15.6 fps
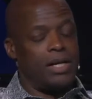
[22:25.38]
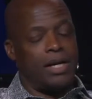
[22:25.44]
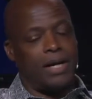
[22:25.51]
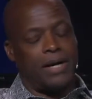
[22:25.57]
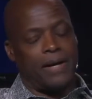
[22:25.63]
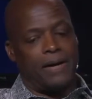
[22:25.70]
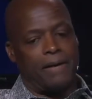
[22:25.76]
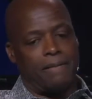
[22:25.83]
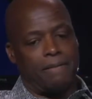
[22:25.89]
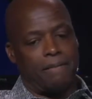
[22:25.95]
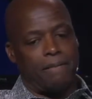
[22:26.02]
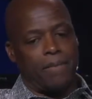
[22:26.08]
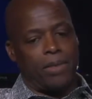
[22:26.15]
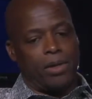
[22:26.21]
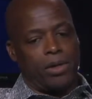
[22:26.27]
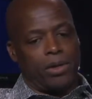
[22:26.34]
Um,
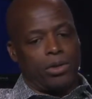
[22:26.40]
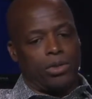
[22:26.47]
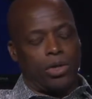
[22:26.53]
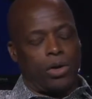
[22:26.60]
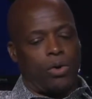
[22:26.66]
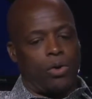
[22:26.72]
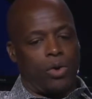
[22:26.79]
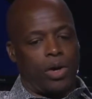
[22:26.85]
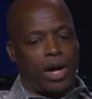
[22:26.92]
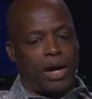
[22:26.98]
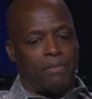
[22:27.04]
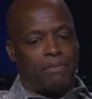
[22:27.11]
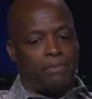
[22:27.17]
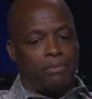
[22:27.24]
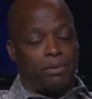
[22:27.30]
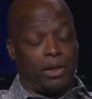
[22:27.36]
so
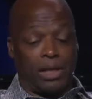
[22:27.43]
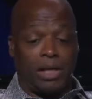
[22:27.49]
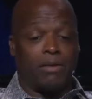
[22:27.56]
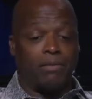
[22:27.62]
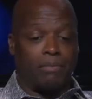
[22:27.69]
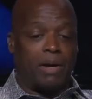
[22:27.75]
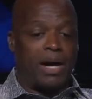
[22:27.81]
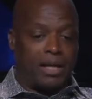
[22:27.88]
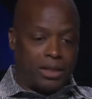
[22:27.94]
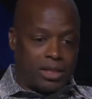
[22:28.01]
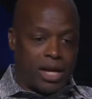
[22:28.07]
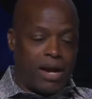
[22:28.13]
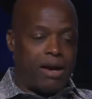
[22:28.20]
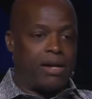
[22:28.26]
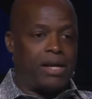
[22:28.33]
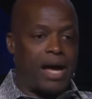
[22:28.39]
I've lived my
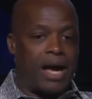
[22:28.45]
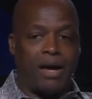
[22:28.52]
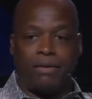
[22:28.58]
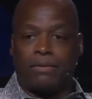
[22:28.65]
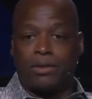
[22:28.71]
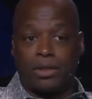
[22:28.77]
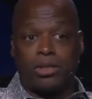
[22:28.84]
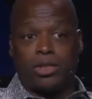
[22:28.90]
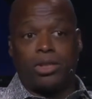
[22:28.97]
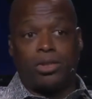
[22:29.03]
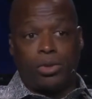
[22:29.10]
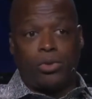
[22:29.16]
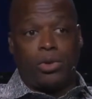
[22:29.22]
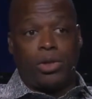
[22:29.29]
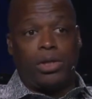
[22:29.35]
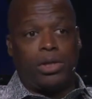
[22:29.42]
entire life,
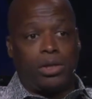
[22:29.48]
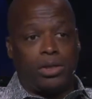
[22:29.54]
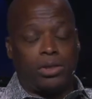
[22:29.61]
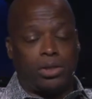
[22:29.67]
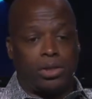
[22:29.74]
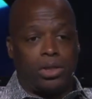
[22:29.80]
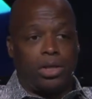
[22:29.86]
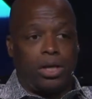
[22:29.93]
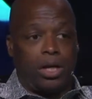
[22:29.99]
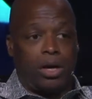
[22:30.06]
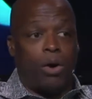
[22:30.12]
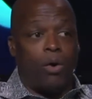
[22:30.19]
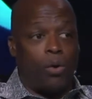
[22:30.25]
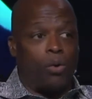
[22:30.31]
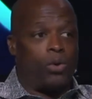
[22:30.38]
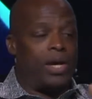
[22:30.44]
62 years
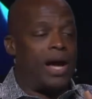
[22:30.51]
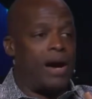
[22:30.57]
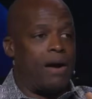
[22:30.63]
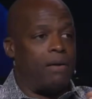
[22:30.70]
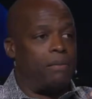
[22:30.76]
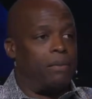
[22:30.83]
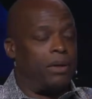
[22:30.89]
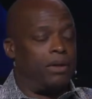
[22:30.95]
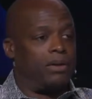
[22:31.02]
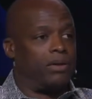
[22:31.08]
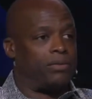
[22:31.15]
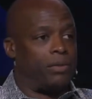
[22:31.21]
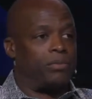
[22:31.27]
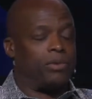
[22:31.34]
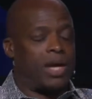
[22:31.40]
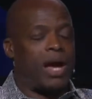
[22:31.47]
old now, but
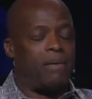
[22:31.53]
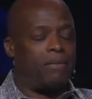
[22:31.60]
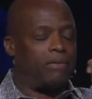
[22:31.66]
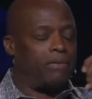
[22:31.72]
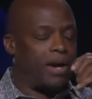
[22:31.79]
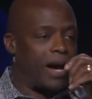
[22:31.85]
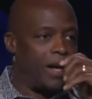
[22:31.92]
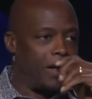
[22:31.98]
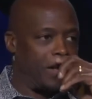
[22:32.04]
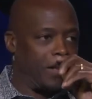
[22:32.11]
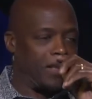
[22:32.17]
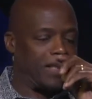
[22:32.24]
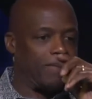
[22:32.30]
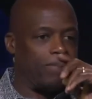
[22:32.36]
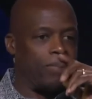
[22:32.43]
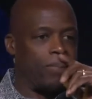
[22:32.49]
from time of
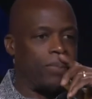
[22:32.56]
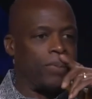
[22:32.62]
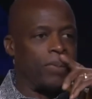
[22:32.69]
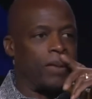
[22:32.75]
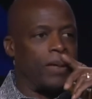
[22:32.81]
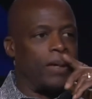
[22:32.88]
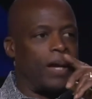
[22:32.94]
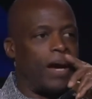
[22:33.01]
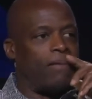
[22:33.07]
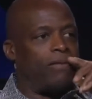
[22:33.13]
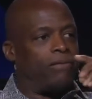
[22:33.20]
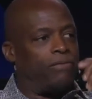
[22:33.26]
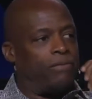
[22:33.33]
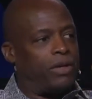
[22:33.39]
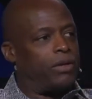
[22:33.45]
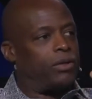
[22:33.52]
college, I have a
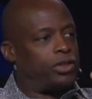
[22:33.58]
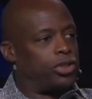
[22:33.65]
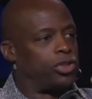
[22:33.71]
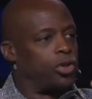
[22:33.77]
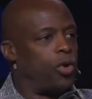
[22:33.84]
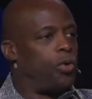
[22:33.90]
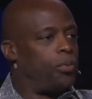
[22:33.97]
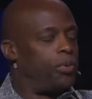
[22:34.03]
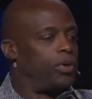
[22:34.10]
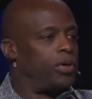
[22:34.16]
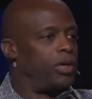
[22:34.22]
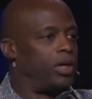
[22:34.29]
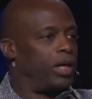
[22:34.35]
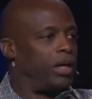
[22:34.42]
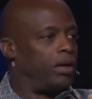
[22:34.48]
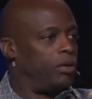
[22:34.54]
very sober
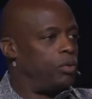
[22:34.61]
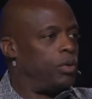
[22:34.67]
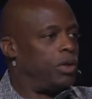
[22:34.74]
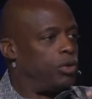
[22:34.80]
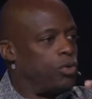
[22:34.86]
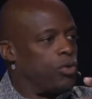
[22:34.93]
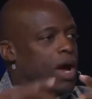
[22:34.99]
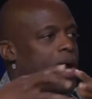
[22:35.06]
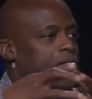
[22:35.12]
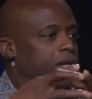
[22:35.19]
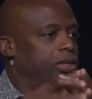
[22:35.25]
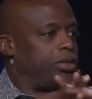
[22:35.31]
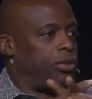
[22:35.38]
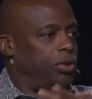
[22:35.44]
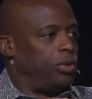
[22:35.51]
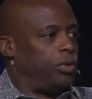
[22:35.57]
and with
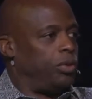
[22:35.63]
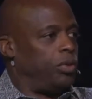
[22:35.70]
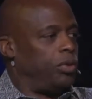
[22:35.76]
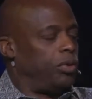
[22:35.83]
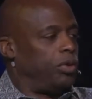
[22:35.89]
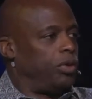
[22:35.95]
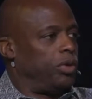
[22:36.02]
gratitude